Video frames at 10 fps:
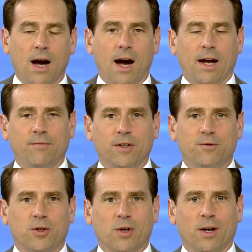Hi, I'm Vince
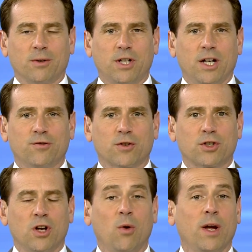Vitrano. Chance for
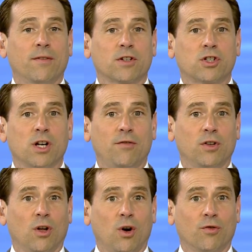snow we have to
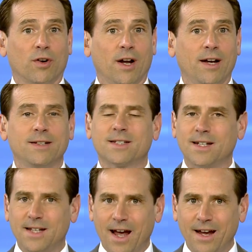shovel overnight.
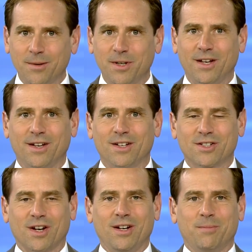Today it'll be
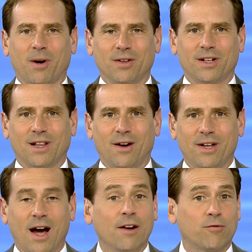sunny to partly
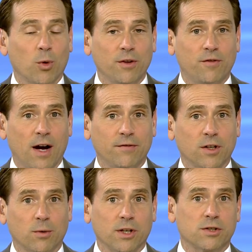cloudy, high of 45
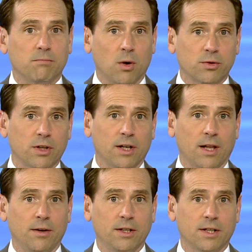degrees. Mostly
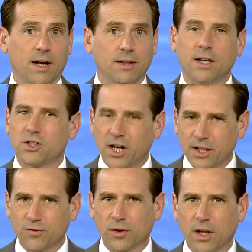cloudy tonight, then
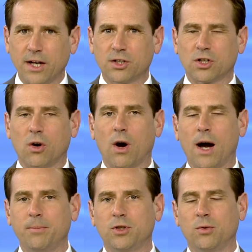chance for light snow
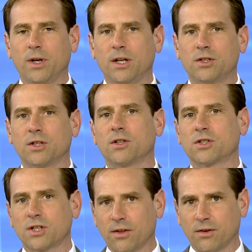up to an inch in the
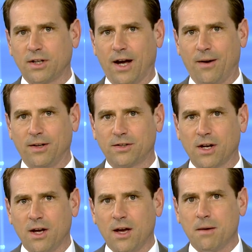southern counties.
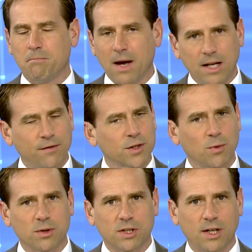Many of us
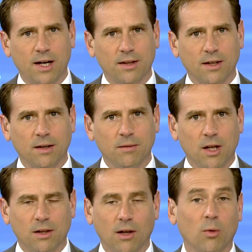won't see anything.
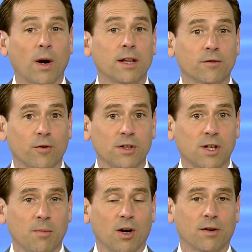Low right at the
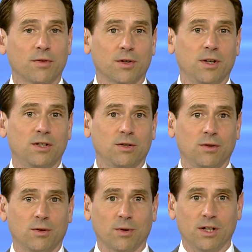freezing mark of 32
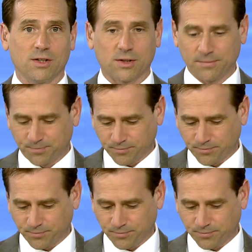degrees.